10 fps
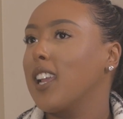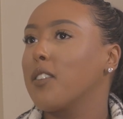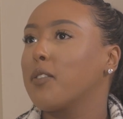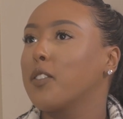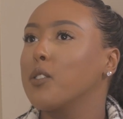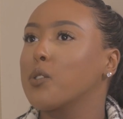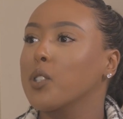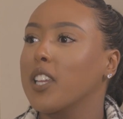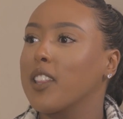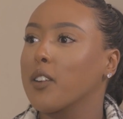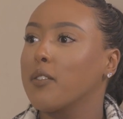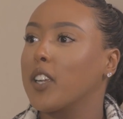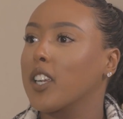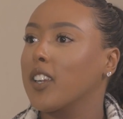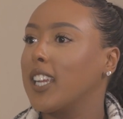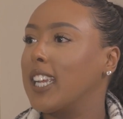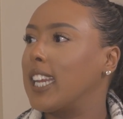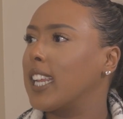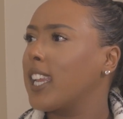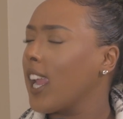If usually they're very
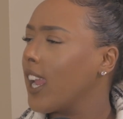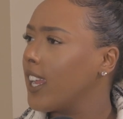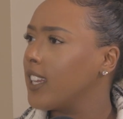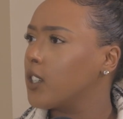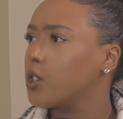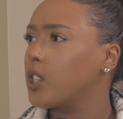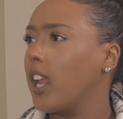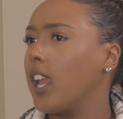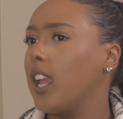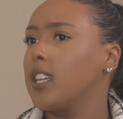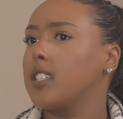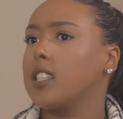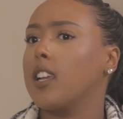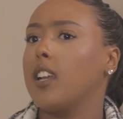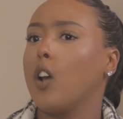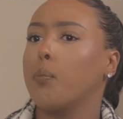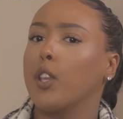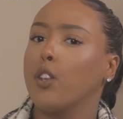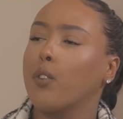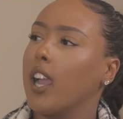engaged and helping
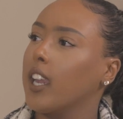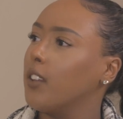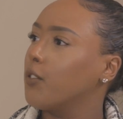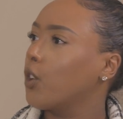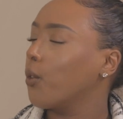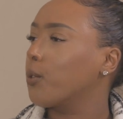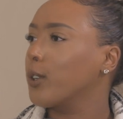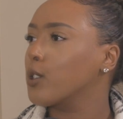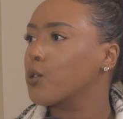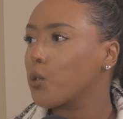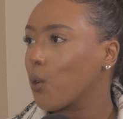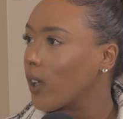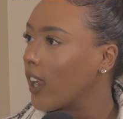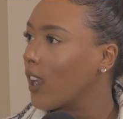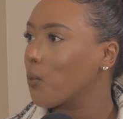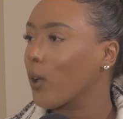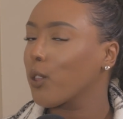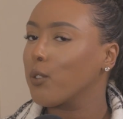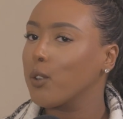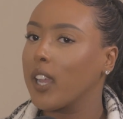you kind of go through your story and work
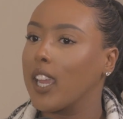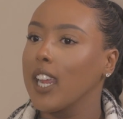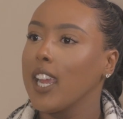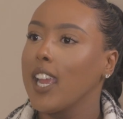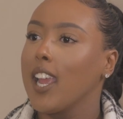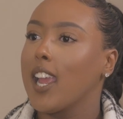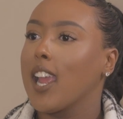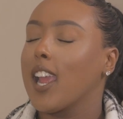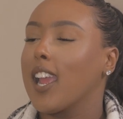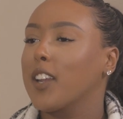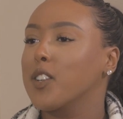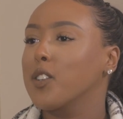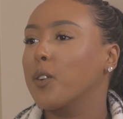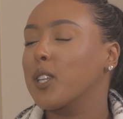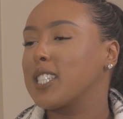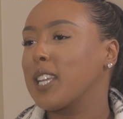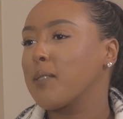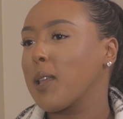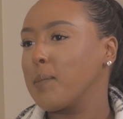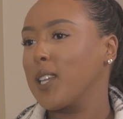through it, and you're noticing
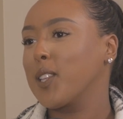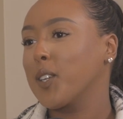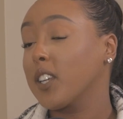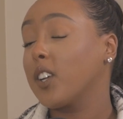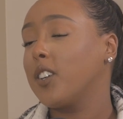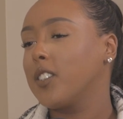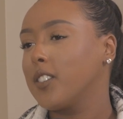maybe they're like, oh,